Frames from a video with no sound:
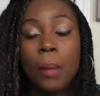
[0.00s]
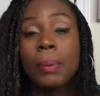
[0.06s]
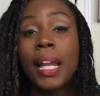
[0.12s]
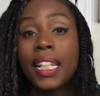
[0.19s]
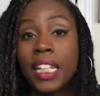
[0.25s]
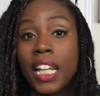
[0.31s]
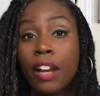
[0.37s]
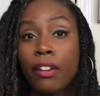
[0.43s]
but I
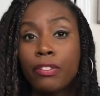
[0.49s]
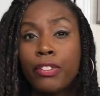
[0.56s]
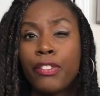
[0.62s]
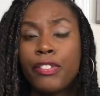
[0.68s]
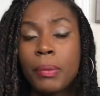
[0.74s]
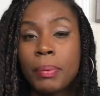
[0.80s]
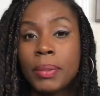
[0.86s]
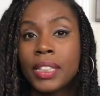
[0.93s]
did have
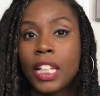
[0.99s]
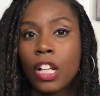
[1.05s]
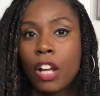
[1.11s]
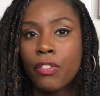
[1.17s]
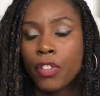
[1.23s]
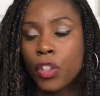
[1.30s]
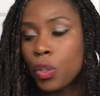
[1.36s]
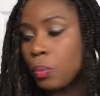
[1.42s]
fifty percent
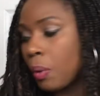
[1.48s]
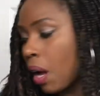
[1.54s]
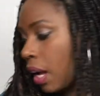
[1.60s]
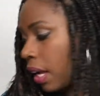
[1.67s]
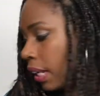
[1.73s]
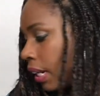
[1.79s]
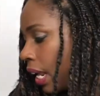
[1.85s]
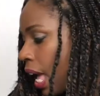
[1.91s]
off coupon.